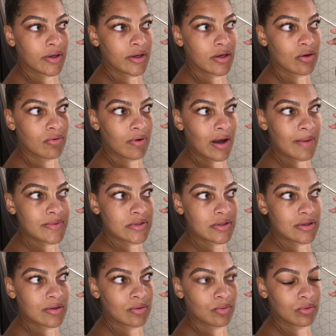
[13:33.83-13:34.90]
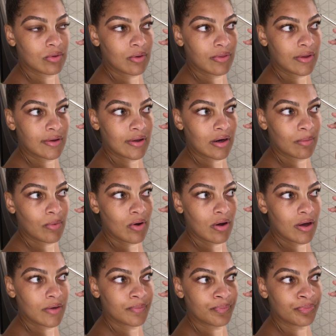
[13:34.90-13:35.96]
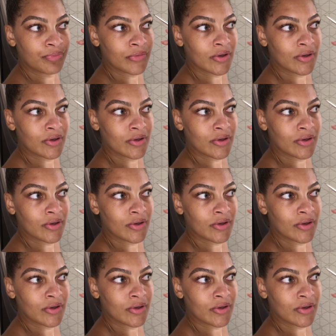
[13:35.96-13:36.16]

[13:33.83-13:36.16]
He grabs it, the thing that I'm on